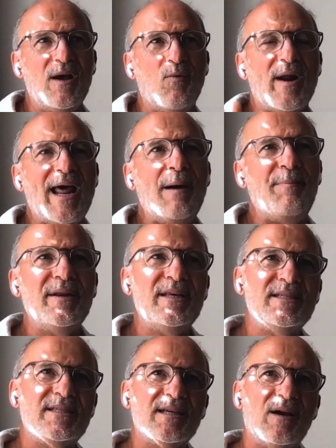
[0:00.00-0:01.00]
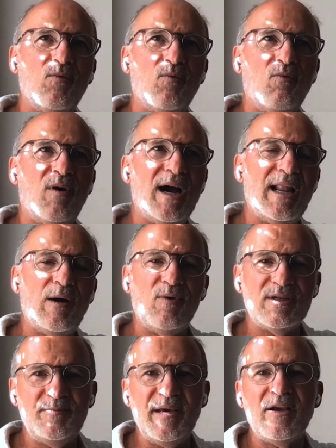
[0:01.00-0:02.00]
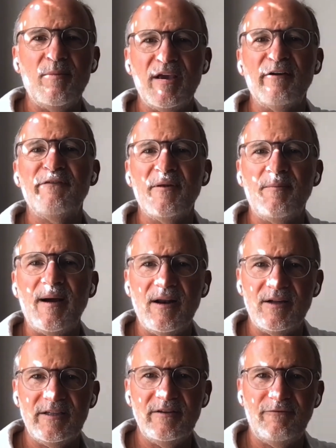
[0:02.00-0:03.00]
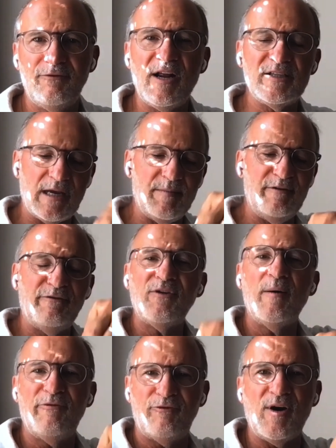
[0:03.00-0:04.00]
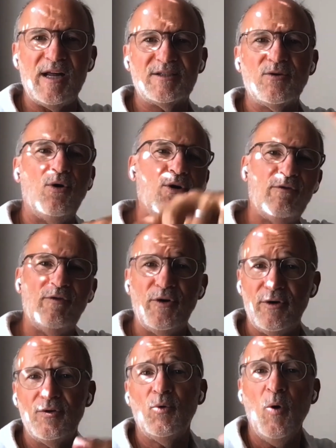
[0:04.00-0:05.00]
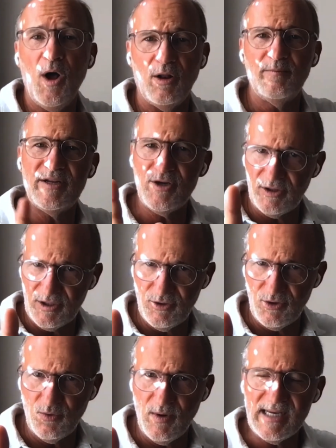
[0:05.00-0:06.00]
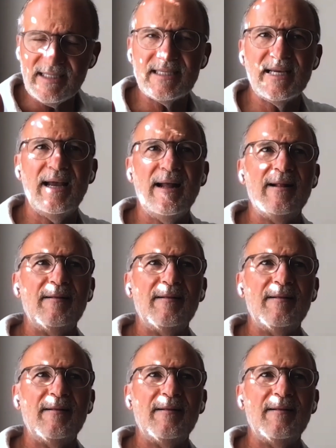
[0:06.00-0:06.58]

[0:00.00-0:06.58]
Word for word: what happened is while I was becoming a film pilot in France, I mean, from France, all over the world, but not in the US,